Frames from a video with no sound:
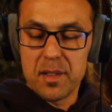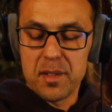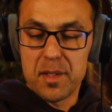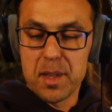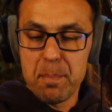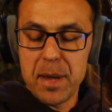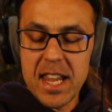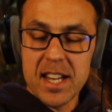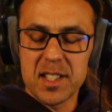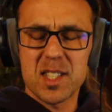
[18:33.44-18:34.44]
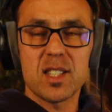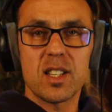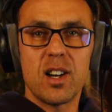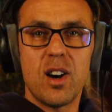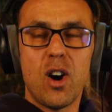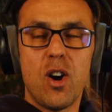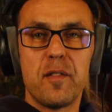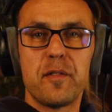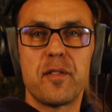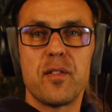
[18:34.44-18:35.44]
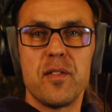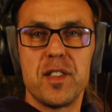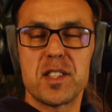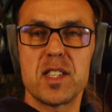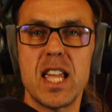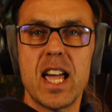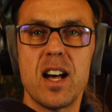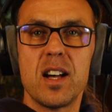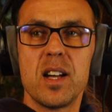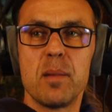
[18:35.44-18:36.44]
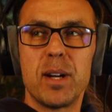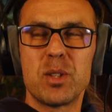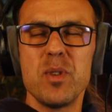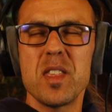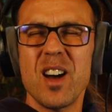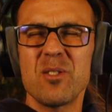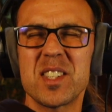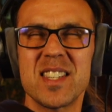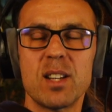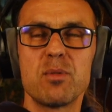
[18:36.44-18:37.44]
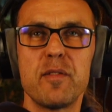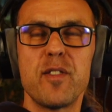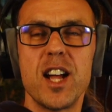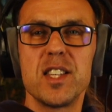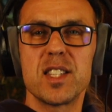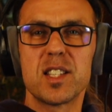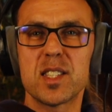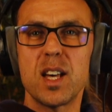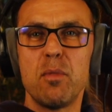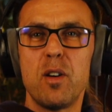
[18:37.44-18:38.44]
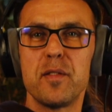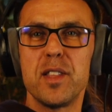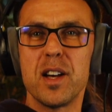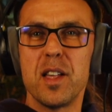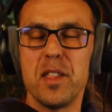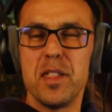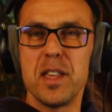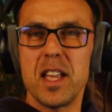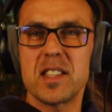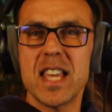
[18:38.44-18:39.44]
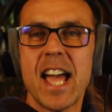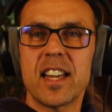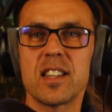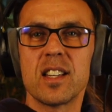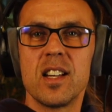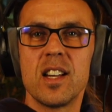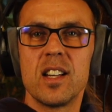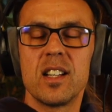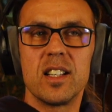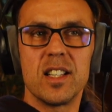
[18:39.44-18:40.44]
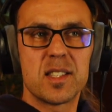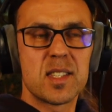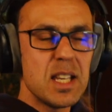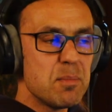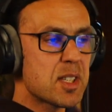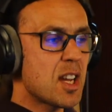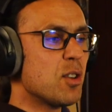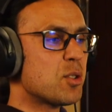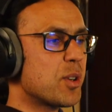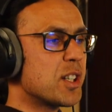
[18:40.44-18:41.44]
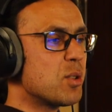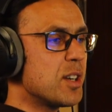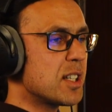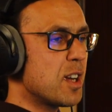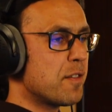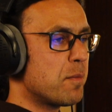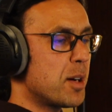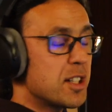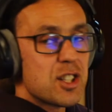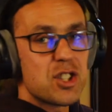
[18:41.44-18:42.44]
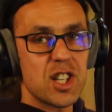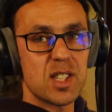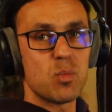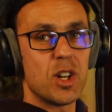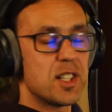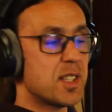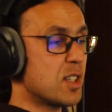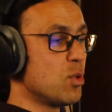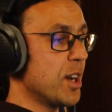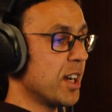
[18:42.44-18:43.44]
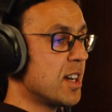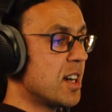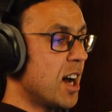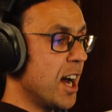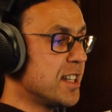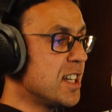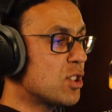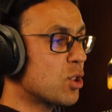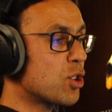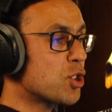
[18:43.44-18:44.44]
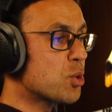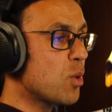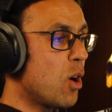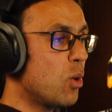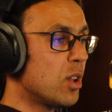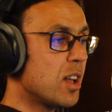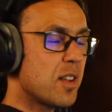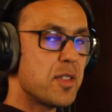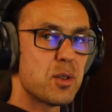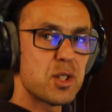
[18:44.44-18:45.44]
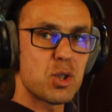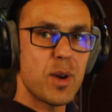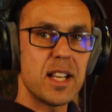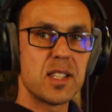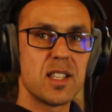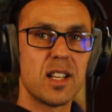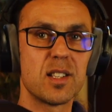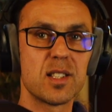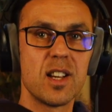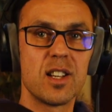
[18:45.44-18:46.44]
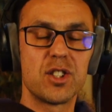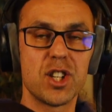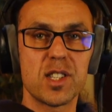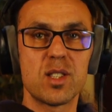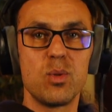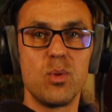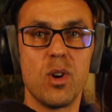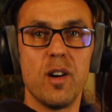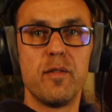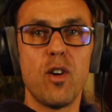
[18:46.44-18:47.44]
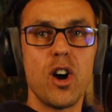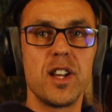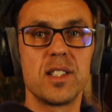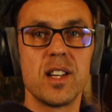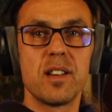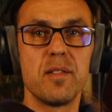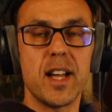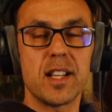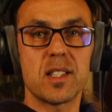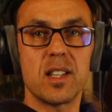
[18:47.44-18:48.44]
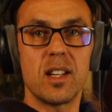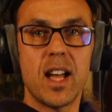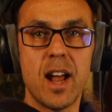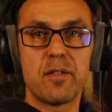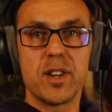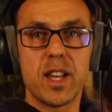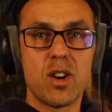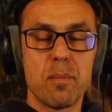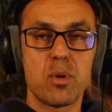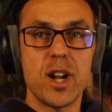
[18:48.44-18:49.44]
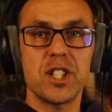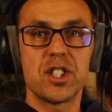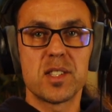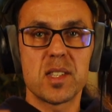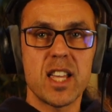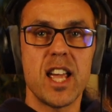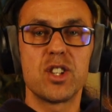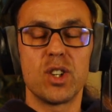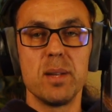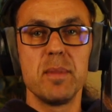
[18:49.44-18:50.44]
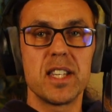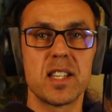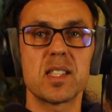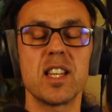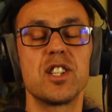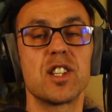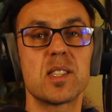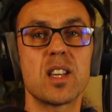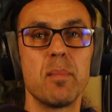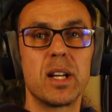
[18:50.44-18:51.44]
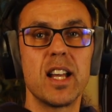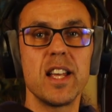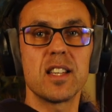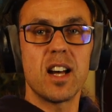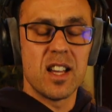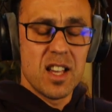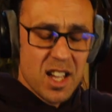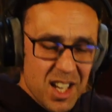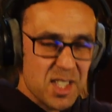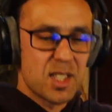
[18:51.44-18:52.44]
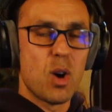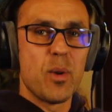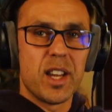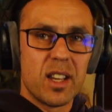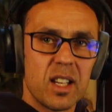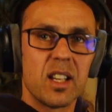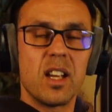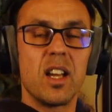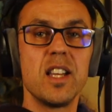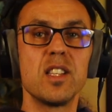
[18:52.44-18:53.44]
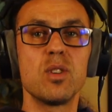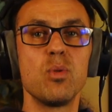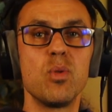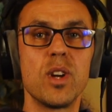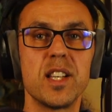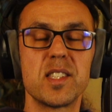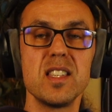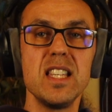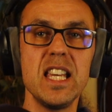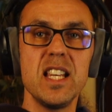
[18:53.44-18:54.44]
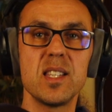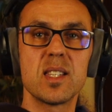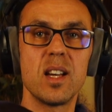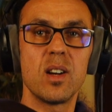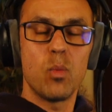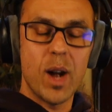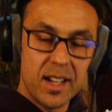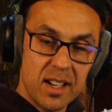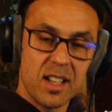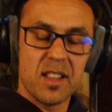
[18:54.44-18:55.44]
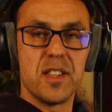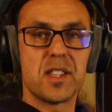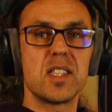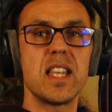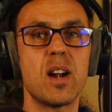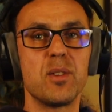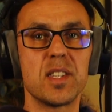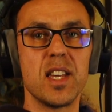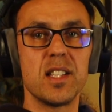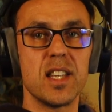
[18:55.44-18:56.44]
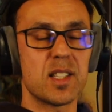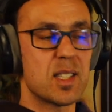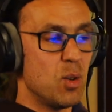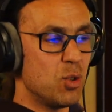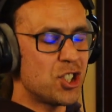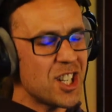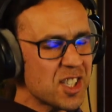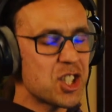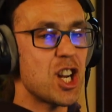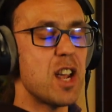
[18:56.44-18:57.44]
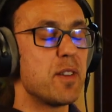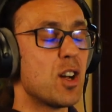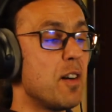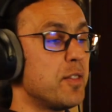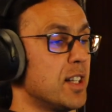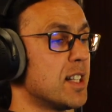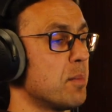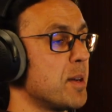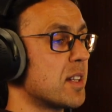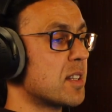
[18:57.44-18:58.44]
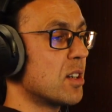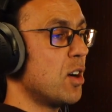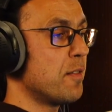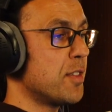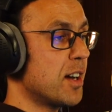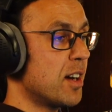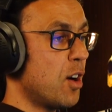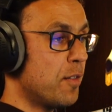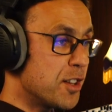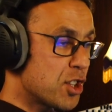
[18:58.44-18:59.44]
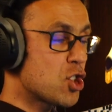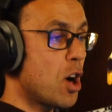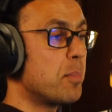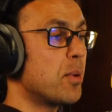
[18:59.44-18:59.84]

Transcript: the peaks of the snare, but without sacrificing some of the attack. It seems counterintuitive, but it's just what it's doing. I need to control those transient just to avoid that every compression stage or limiting stage that's coming later is going into its knees when the snare is hitting. So just shaving off a little bit of the top